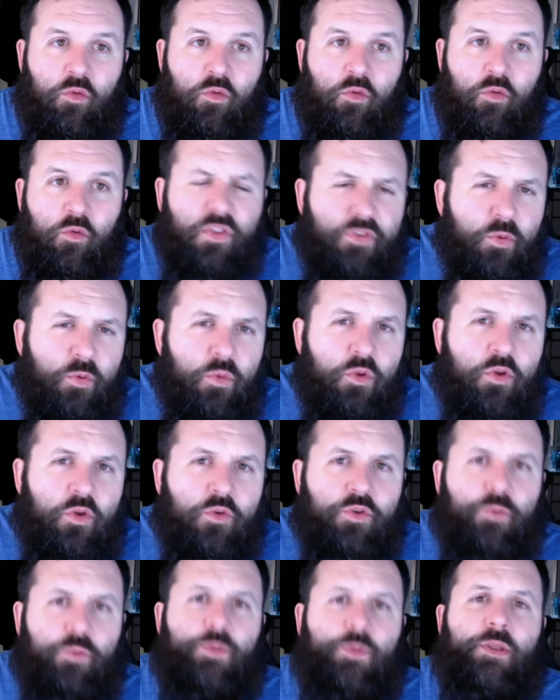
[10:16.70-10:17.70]
do your
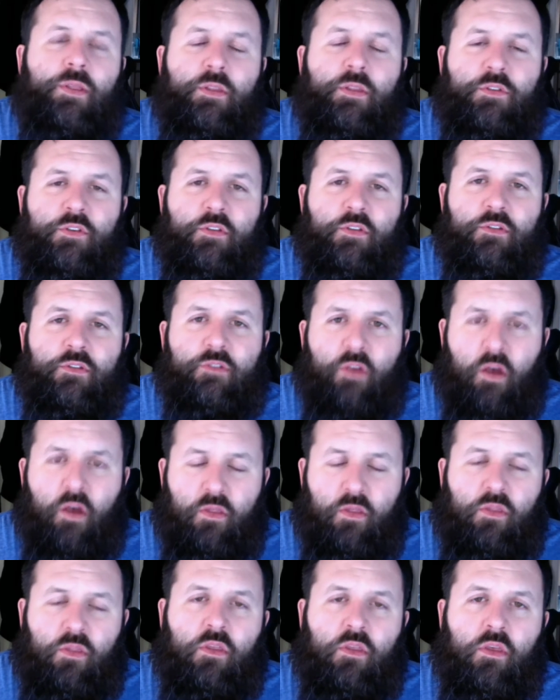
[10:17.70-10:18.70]
due diligence
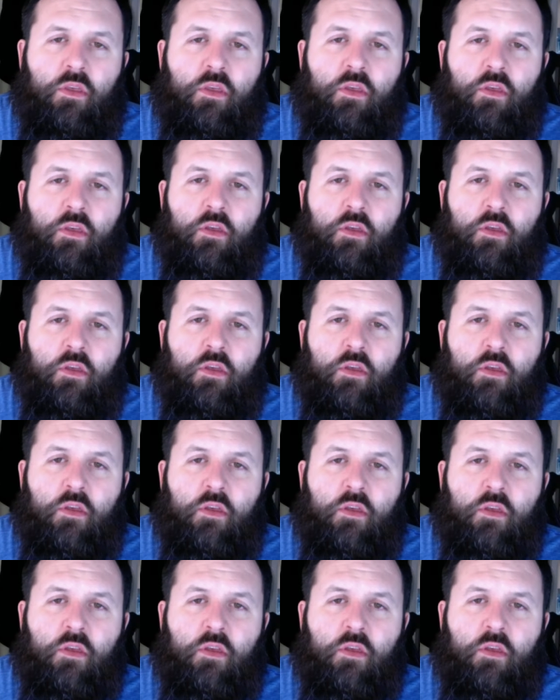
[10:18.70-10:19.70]
on the
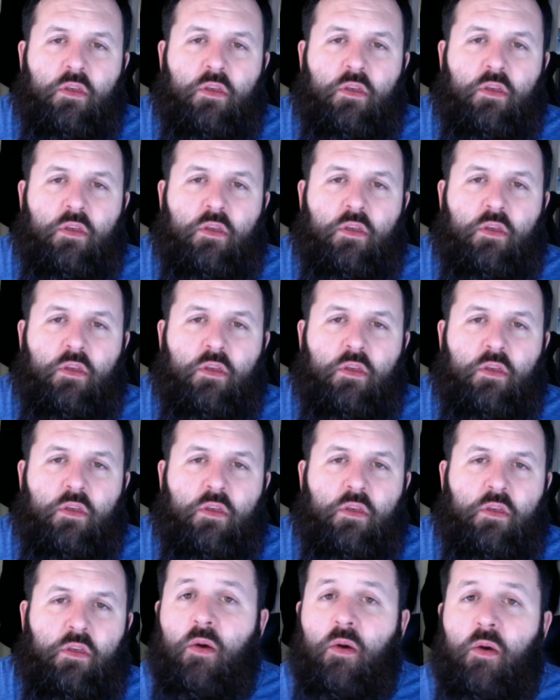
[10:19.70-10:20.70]
web hosting company.
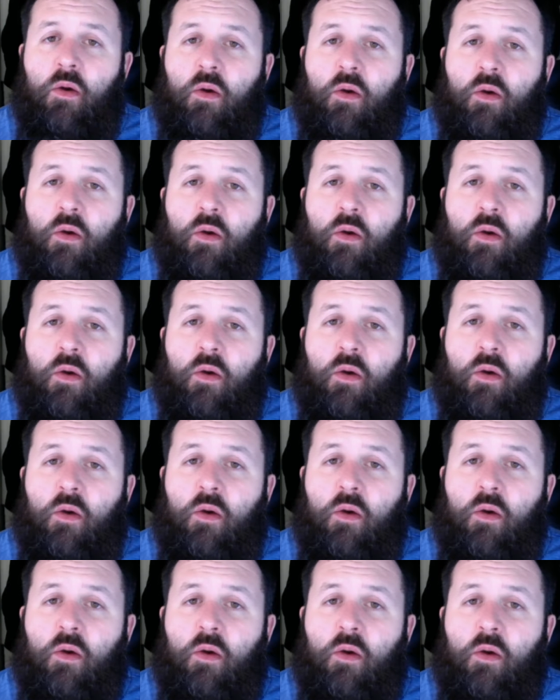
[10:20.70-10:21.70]
Now,
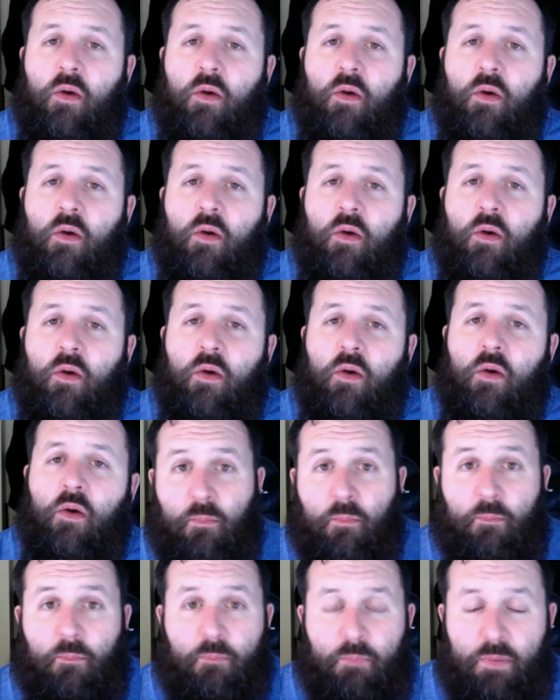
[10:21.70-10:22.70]
for me as a
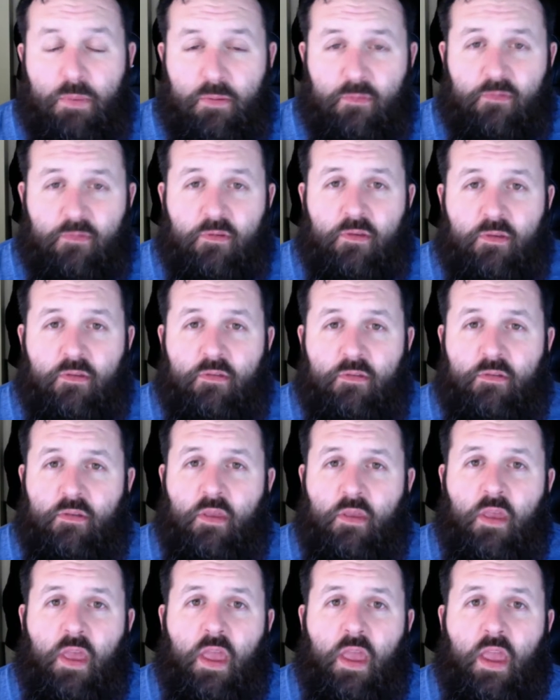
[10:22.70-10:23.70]
business,
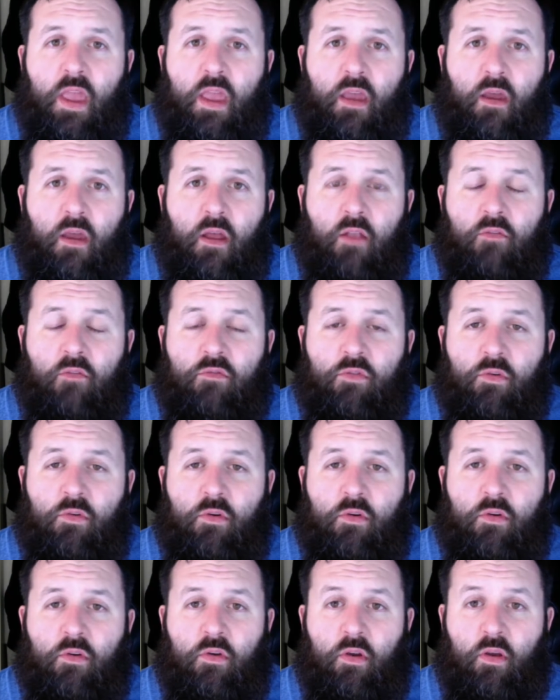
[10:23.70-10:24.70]
and
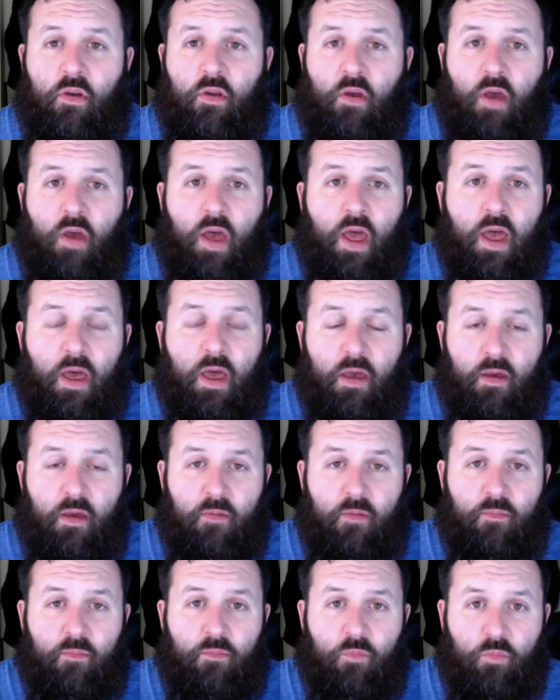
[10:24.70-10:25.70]
for
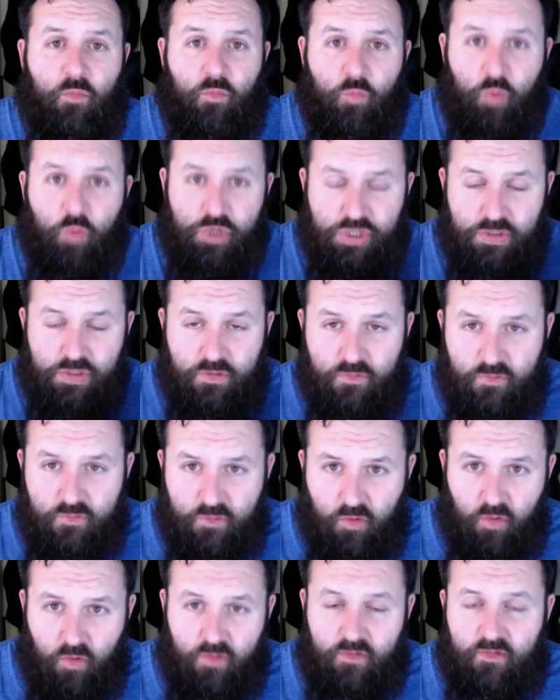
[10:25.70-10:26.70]
which is
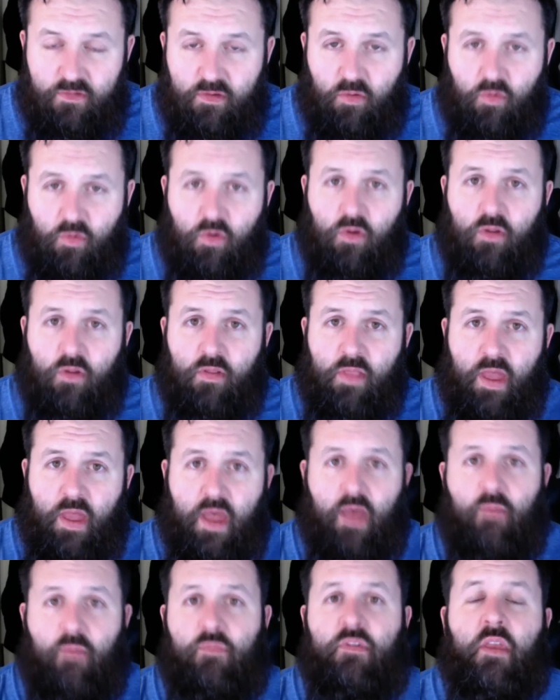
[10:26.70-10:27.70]
called Selkirk
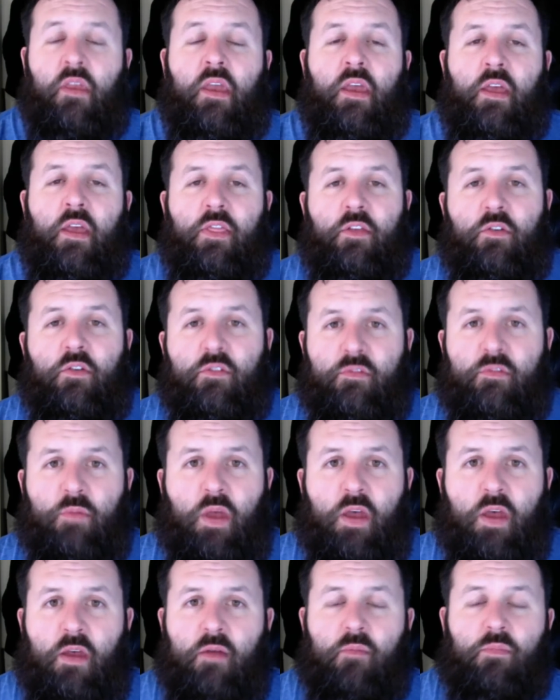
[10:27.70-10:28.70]
Labs, there's
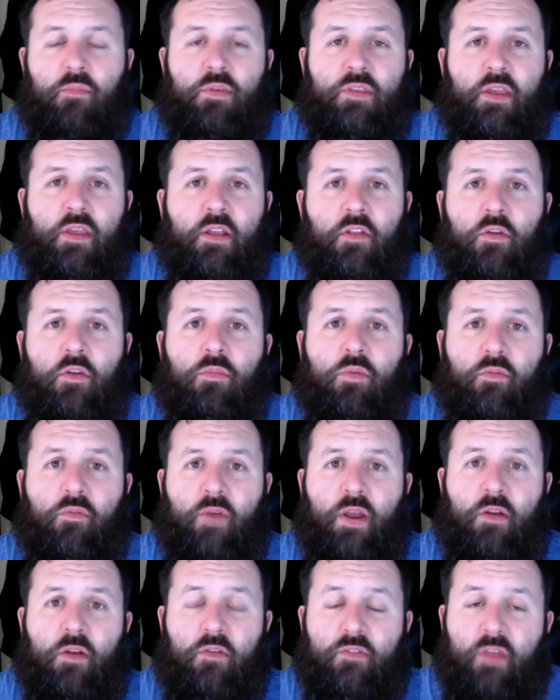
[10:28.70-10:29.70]
particular
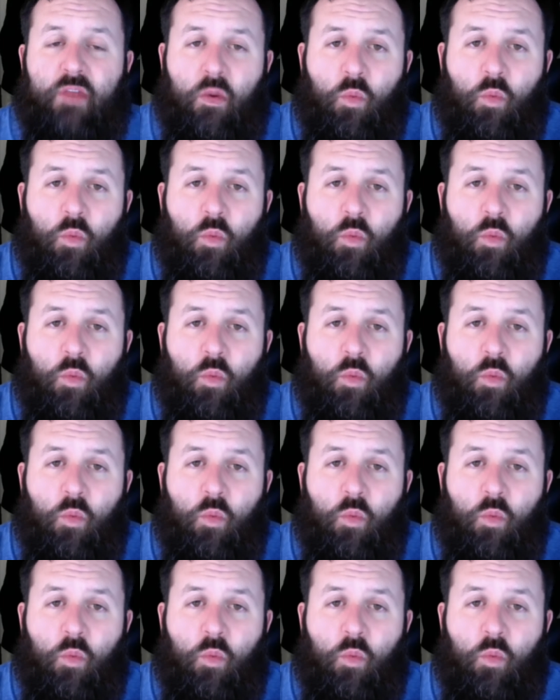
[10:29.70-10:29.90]
providers that